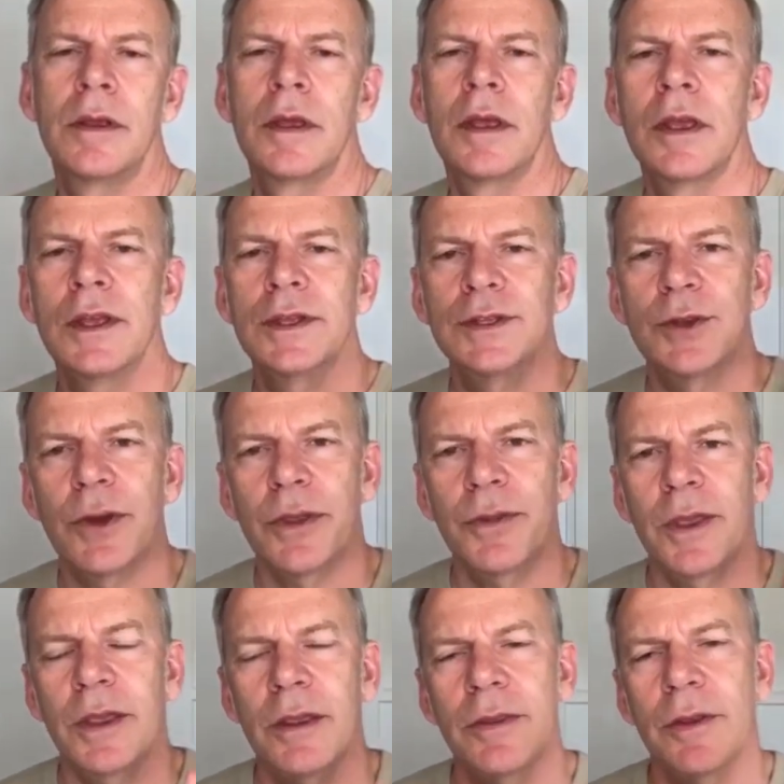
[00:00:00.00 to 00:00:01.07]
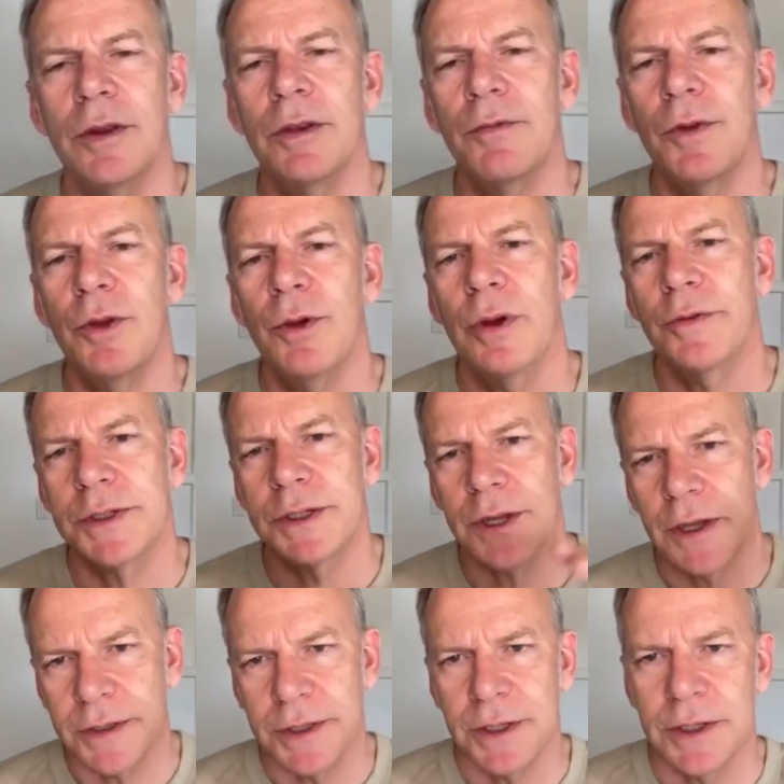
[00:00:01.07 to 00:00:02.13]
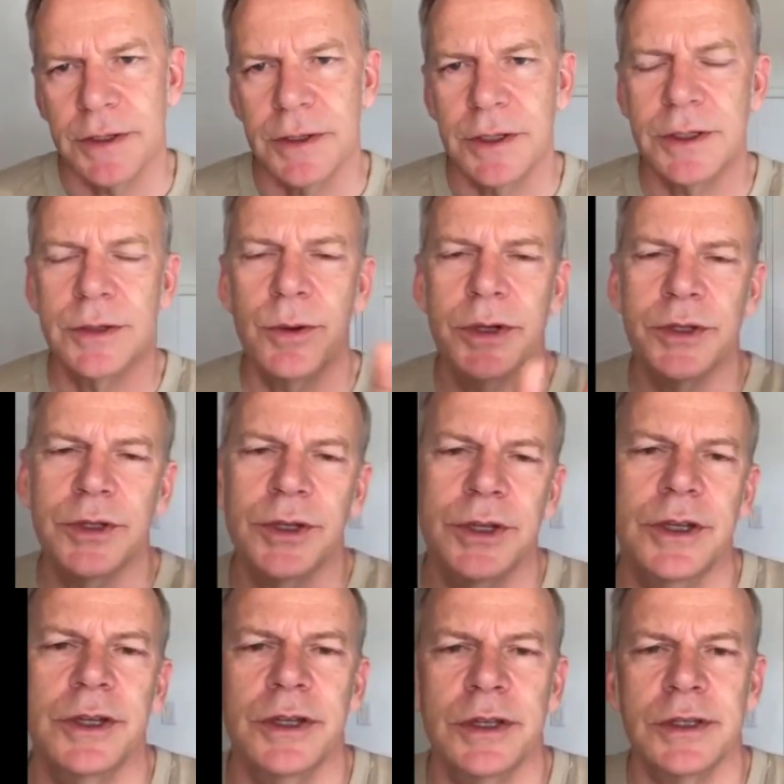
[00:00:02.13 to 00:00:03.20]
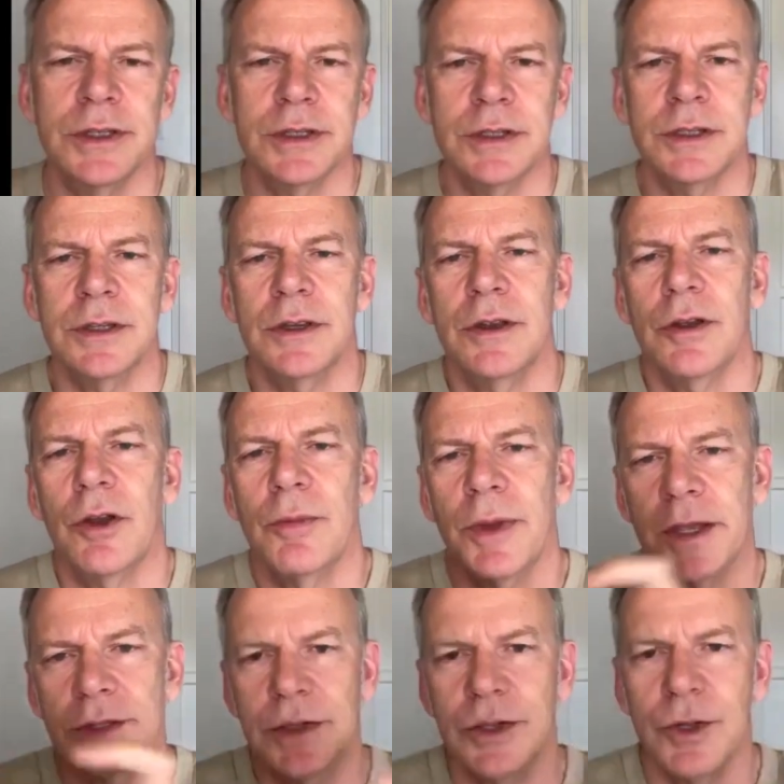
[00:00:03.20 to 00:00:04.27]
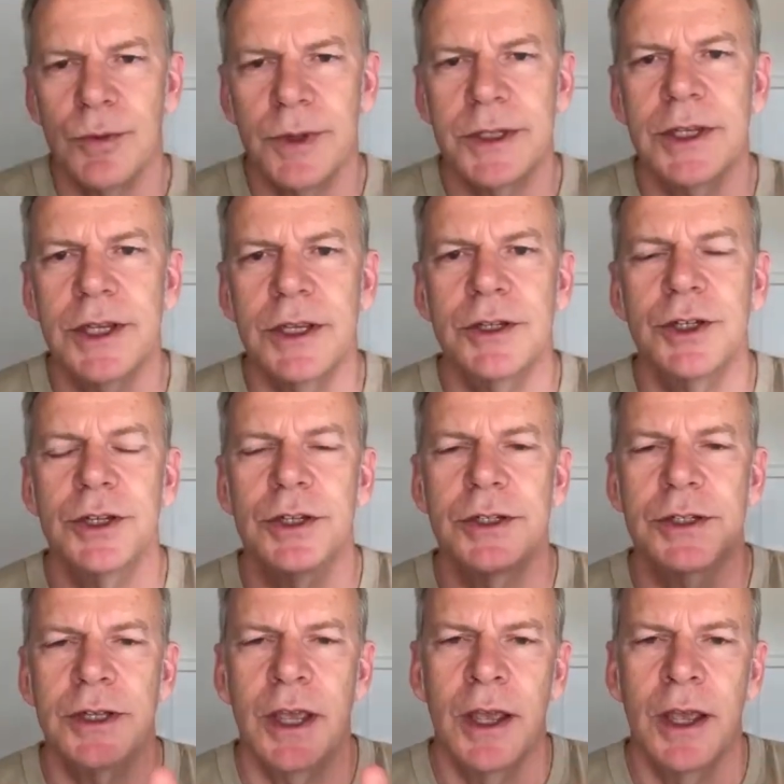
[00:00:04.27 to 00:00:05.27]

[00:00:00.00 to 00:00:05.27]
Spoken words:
So I think that if you have started, this question is going back to newbie teachers,